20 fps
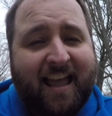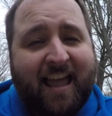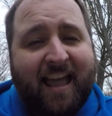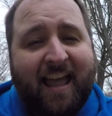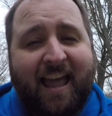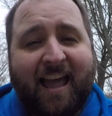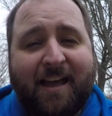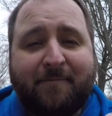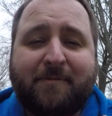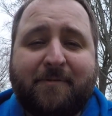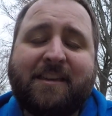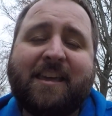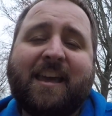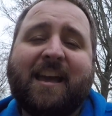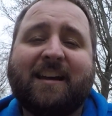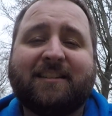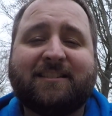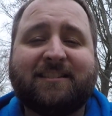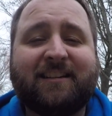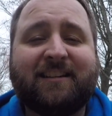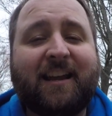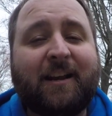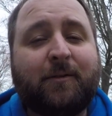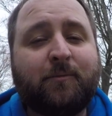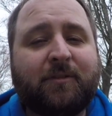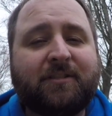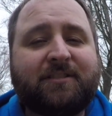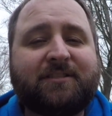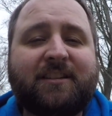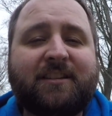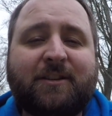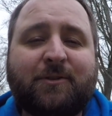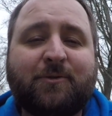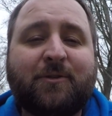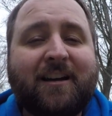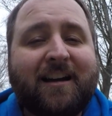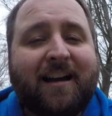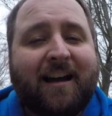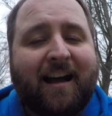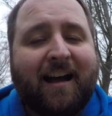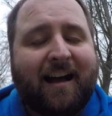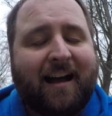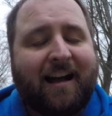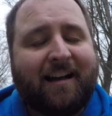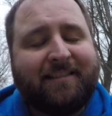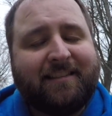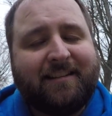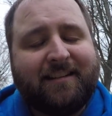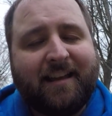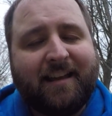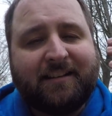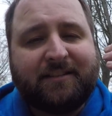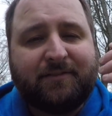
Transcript: happy casting, and we'll see you on the next